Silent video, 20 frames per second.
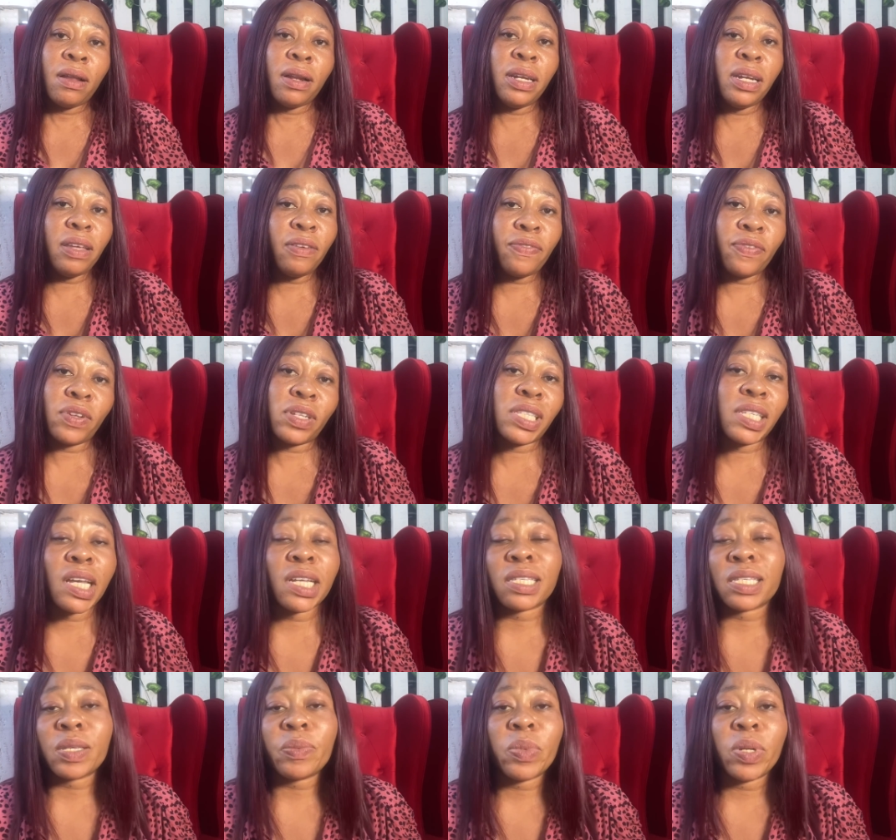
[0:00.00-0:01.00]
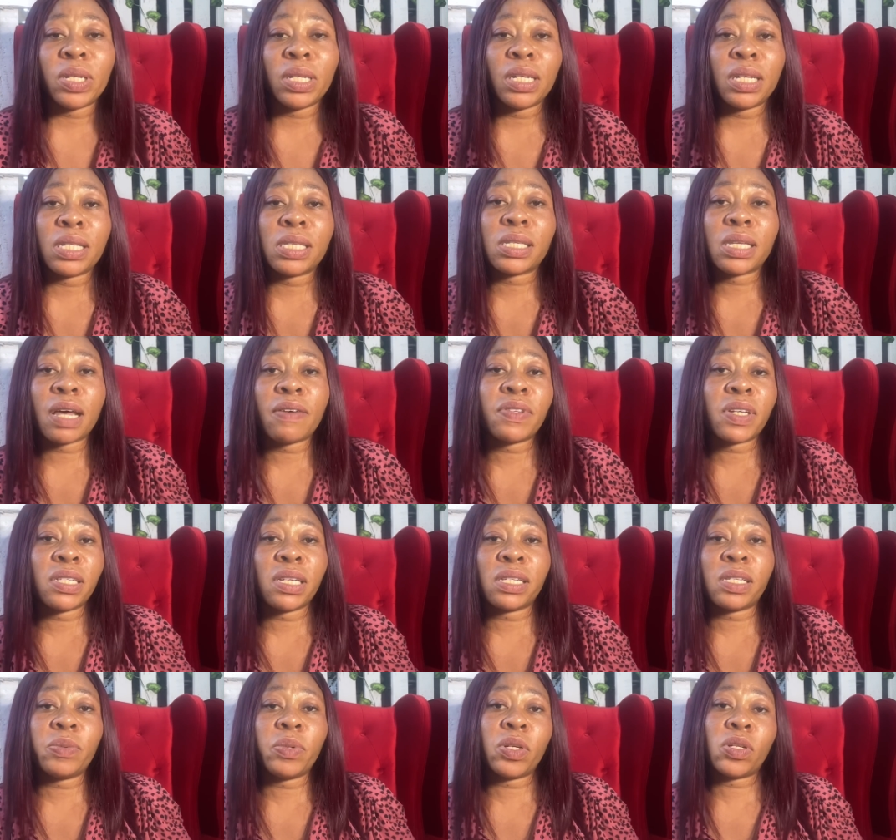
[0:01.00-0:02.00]
leave for 30 minutes after
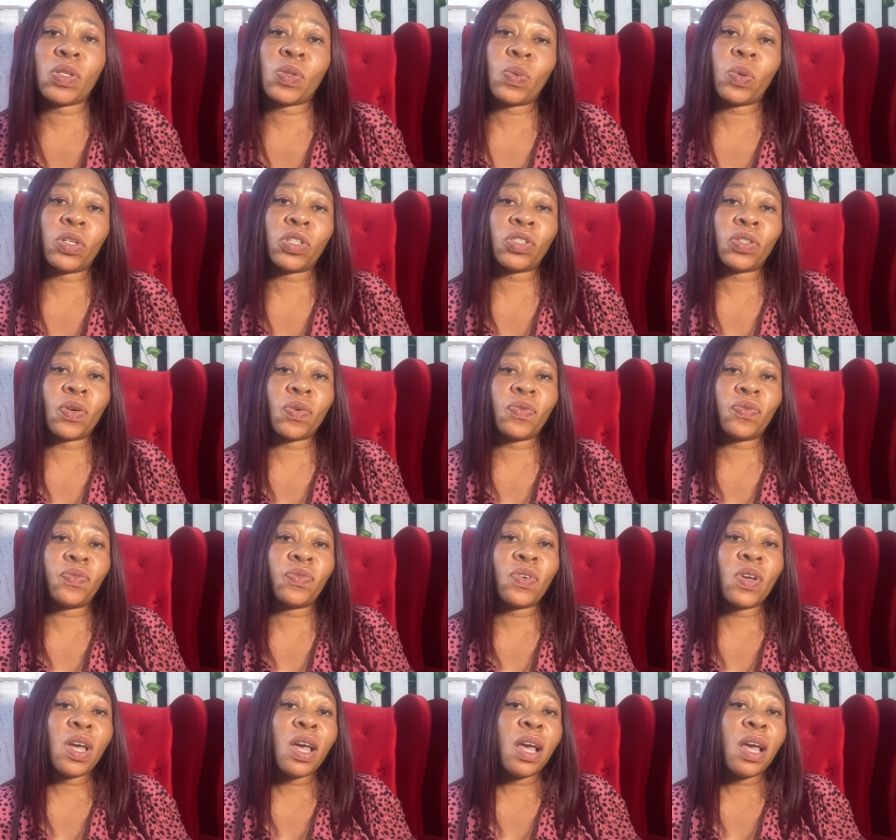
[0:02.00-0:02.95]
30 minutes wash off